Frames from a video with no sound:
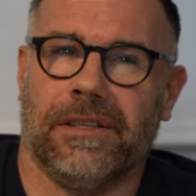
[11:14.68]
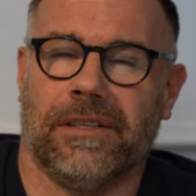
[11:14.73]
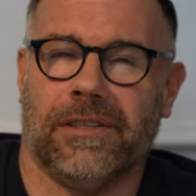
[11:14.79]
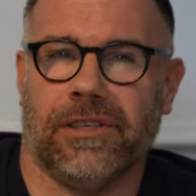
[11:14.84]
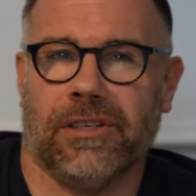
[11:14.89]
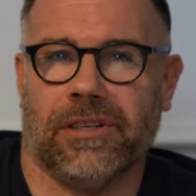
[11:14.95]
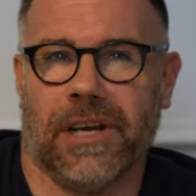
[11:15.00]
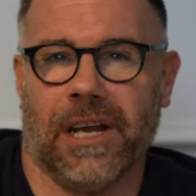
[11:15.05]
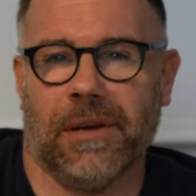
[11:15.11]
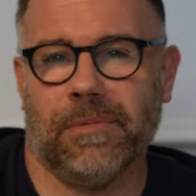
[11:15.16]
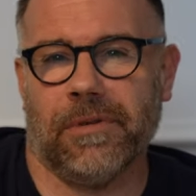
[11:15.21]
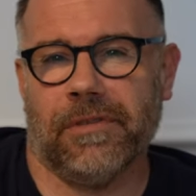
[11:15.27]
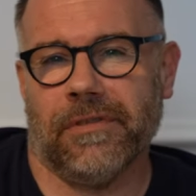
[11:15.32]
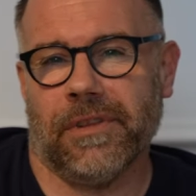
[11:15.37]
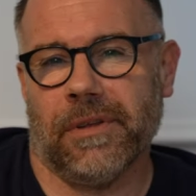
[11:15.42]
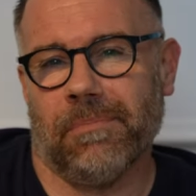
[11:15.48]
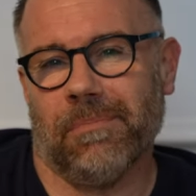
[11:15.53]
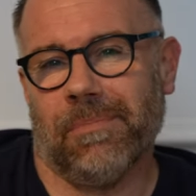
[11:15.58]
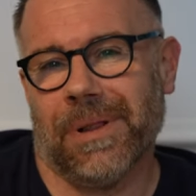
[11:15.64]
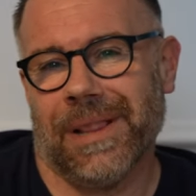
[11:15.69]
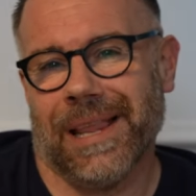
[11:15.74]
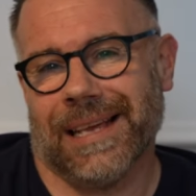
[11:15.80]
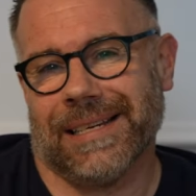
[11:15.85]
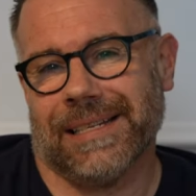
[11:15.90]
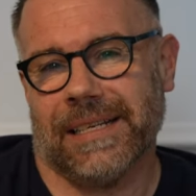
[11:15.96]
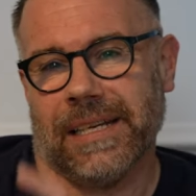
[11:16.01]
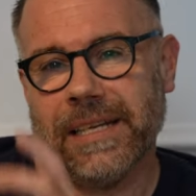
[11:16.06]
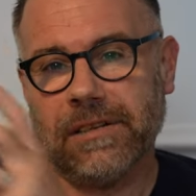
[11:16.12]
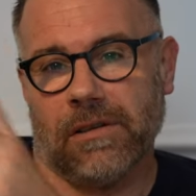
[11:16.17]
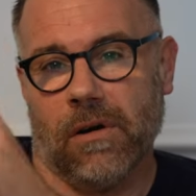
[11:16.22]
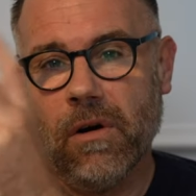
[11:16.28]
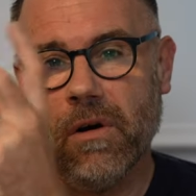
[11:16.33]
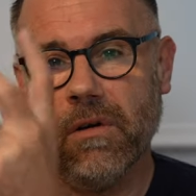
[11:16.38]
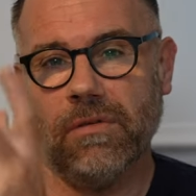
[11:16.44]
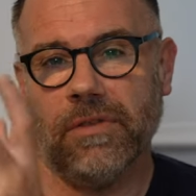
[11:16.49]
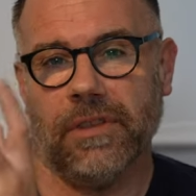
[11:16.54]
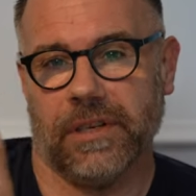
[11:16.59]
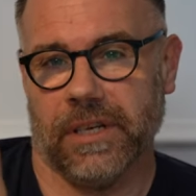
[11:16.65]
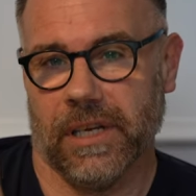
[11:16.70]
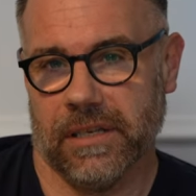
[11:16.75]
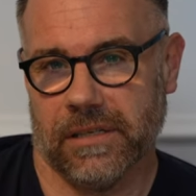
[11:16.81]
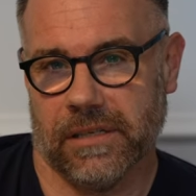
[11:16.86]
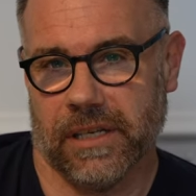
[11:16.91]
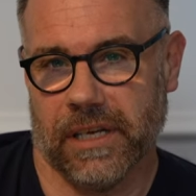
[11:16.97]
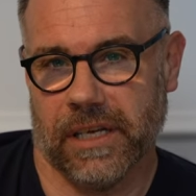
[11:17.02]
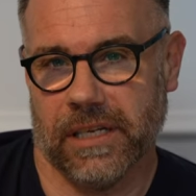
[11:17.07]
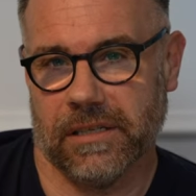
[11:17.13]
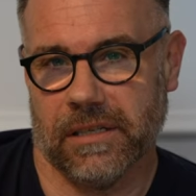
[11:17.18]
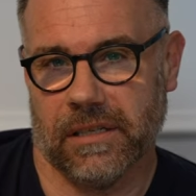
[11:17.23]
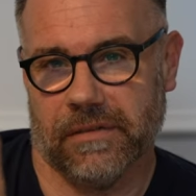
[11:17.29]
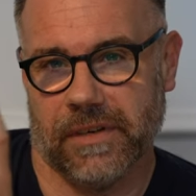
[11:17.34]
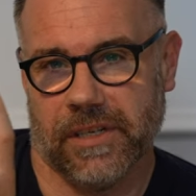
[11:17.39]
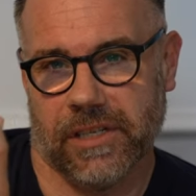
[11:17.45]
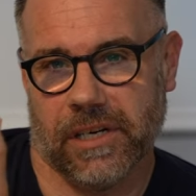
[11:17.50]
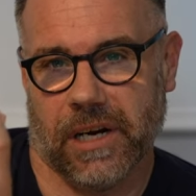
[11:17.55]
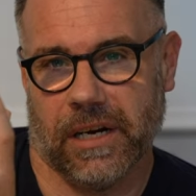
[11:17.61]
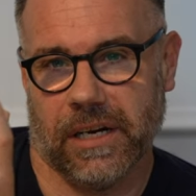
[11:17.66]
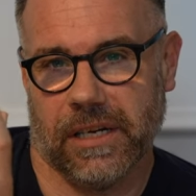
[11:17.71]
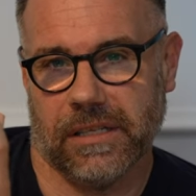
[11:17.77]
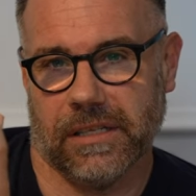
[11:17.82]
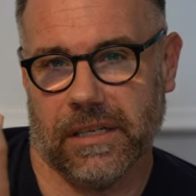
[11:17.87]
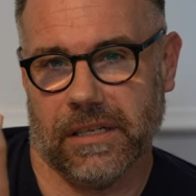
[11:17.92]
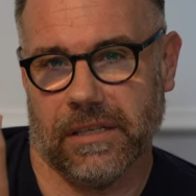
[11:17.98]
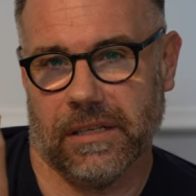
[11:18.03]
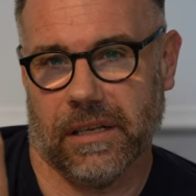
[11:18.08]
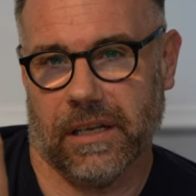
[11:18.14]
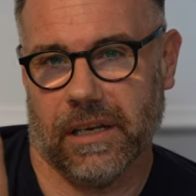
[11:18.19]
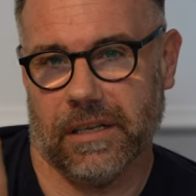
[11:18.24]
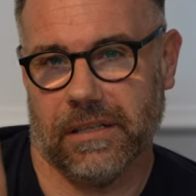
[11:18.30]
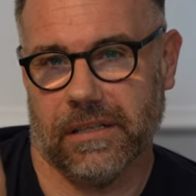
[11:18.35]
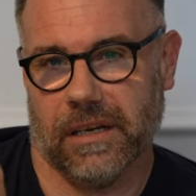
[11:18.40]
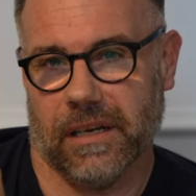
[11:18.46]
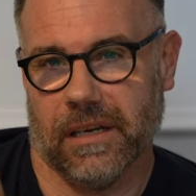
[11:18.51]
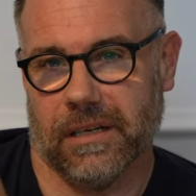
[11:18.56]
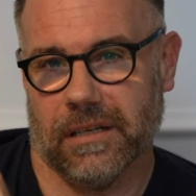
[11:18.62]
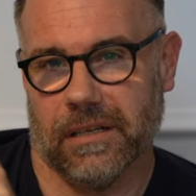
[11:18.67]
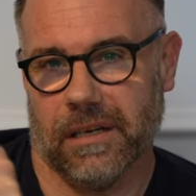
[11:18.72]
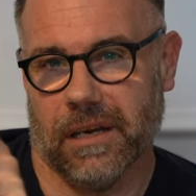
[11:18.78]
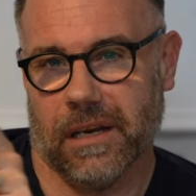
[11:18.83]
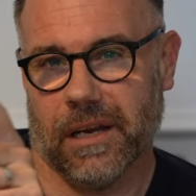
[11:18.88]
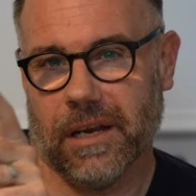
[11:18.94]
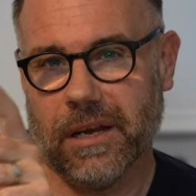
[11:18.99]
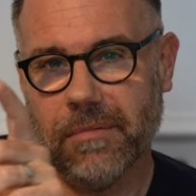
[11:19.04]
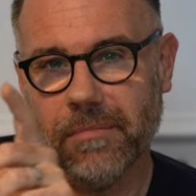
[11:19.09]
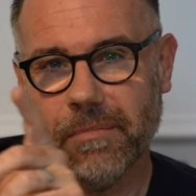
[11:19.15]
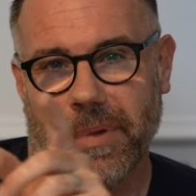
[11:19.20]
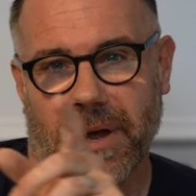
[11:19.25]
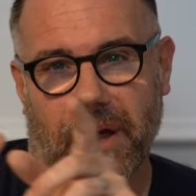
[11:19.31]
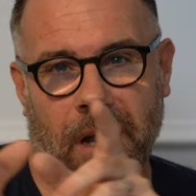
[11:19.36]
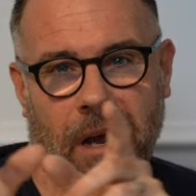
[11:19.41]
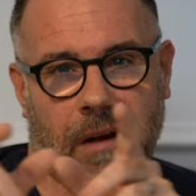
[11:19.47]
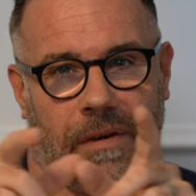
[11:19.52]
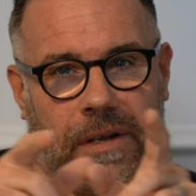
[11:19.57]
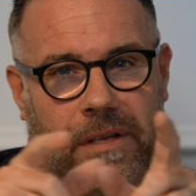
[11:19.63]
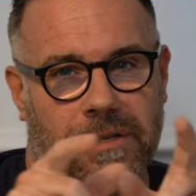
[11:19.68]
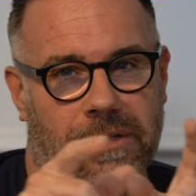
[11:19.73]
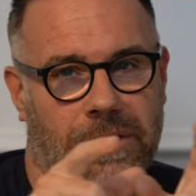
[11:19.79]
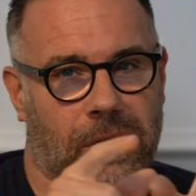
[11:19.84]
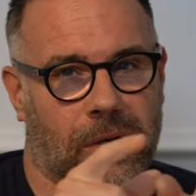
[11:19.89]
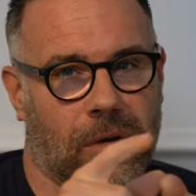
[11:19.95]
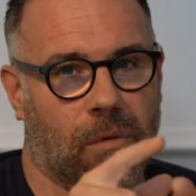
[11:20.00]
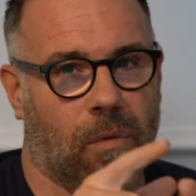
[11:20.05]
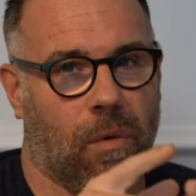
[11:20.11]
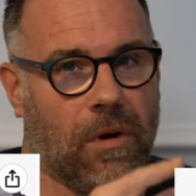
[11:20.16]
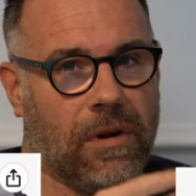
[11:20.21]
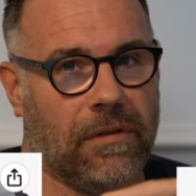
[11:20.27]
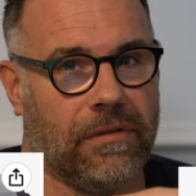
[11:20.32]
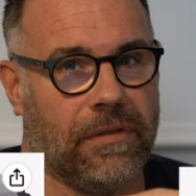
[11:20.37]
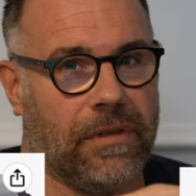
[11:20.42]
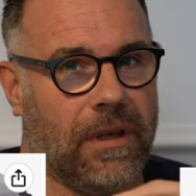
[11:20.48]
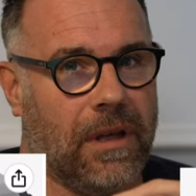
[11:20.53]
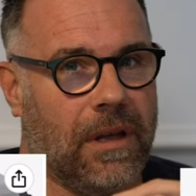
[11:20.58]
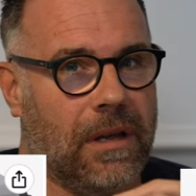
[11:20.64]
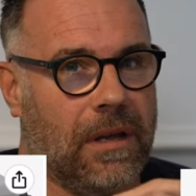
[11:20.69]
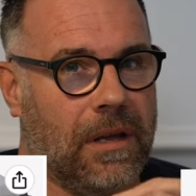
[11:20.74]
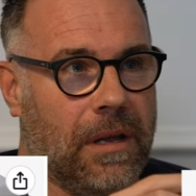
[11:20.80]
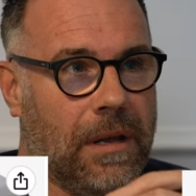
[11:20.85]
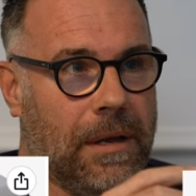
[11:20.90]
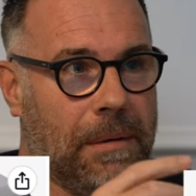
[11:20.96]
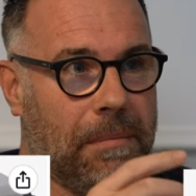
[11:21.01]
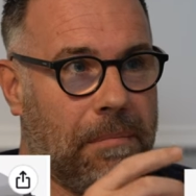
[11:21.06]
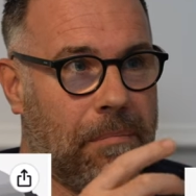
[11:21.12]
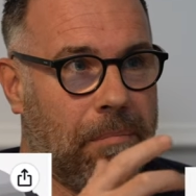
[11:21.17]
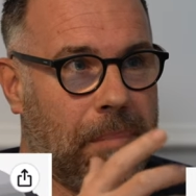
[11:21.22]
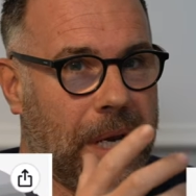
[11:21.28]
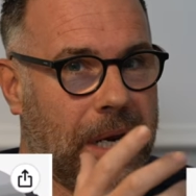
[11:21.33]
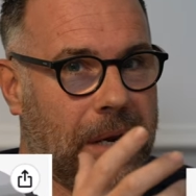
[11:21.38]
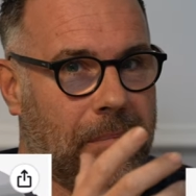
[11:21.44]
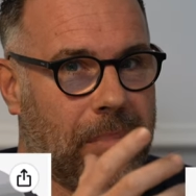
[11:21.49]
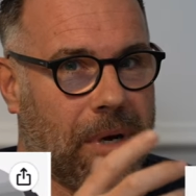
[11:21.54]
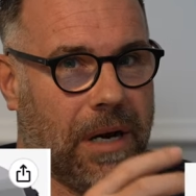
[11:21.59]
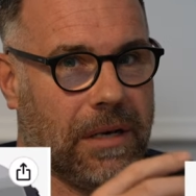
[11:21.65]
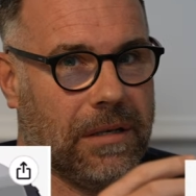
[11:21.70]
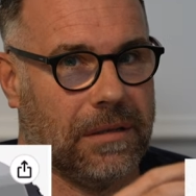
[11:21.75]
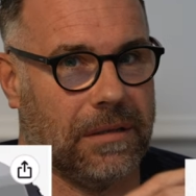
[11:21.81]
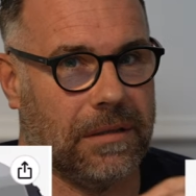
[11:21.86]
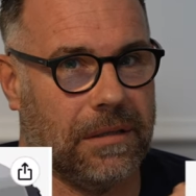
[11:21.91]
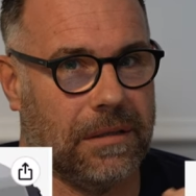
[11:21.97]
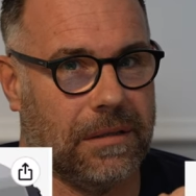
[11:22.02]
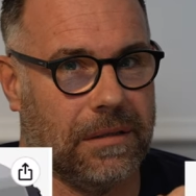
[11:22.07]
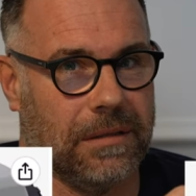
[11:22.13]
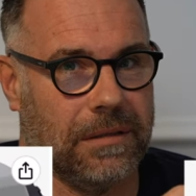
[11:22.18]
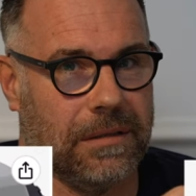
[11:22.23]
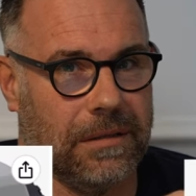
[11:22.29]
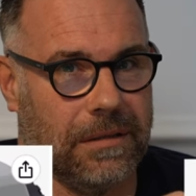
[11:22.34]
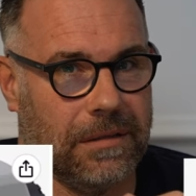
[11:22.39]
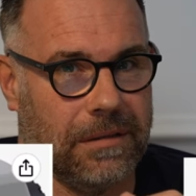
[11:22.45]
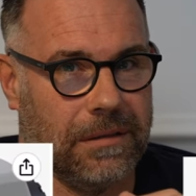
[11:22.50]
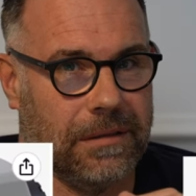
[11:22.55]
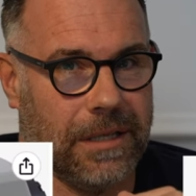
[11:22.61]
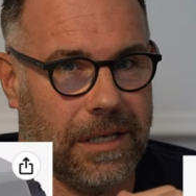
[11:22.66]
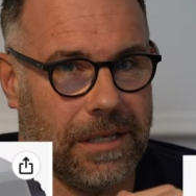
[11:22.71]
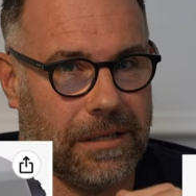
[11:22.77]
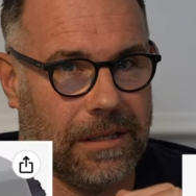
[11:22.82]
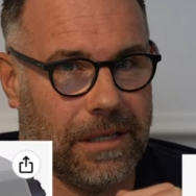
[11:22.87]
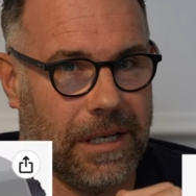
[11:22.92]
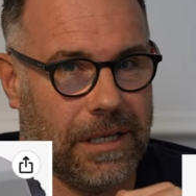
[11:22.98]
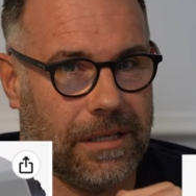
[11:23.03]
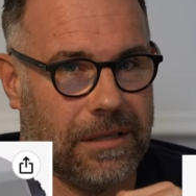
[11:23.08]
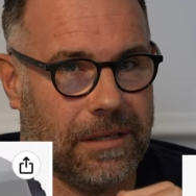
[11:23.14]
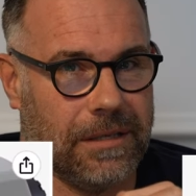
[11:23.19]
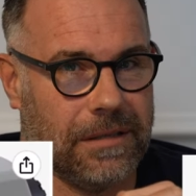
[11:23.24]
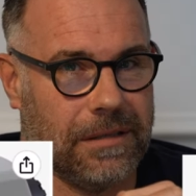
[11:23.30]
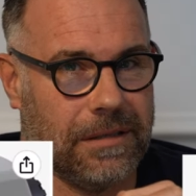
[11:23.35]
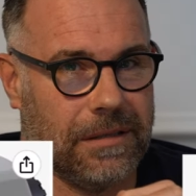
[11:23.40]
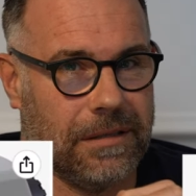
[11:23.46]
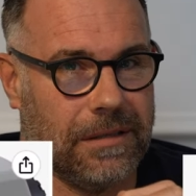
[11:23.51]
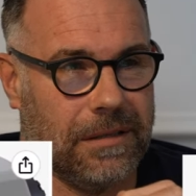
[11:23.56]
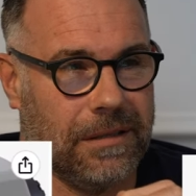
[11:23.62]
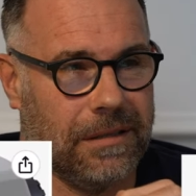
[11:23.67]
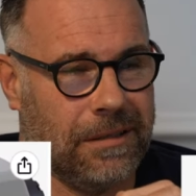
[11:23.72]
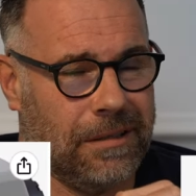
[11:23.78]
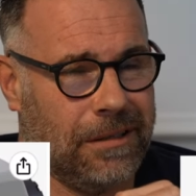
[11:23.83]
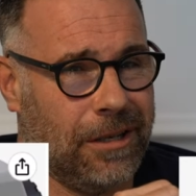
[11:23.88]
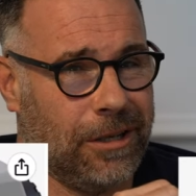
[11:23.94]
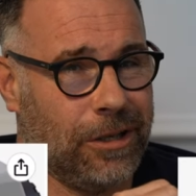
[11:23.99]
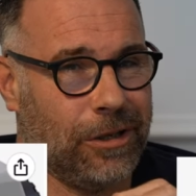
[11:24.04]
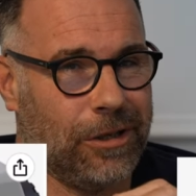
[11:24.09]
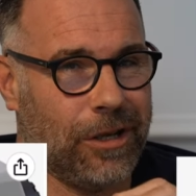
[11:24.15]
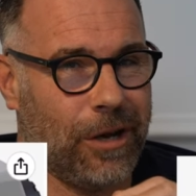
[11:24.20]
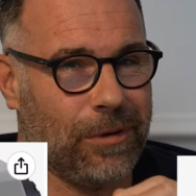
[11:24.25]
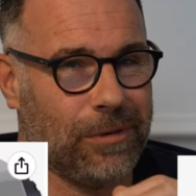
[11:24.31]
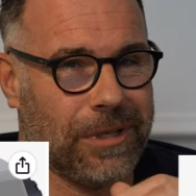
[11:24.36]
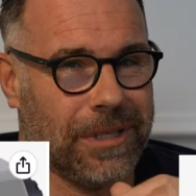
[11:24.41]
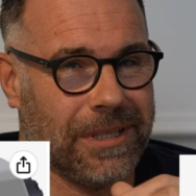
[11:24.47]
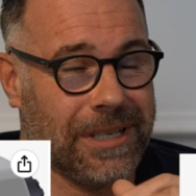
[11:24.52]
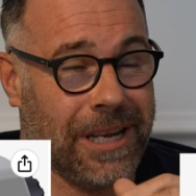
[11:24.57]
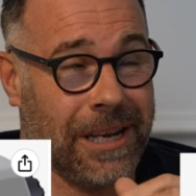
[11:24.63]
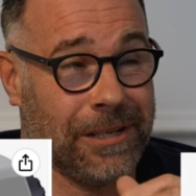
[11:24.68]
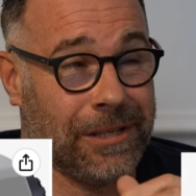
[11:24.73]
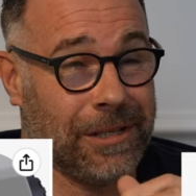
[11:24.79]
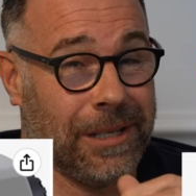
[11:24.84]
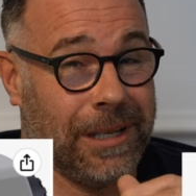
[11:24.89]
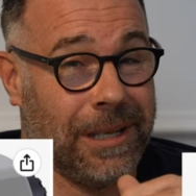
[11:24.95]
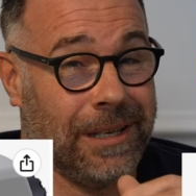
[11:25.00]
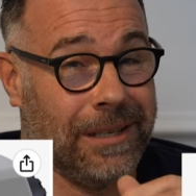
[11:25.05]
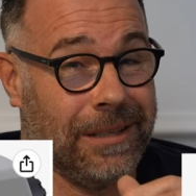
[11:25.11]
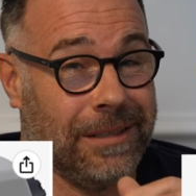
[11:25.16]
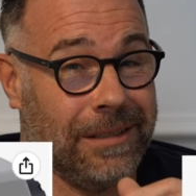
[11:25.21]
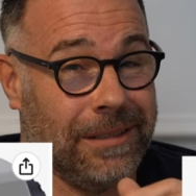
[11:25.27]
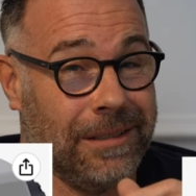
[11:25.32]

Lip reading: shape of the plastics on the diesel heater of a Chinese diesel heater and compare it to one of the bigger brand diesel heaters, and you'll notice actually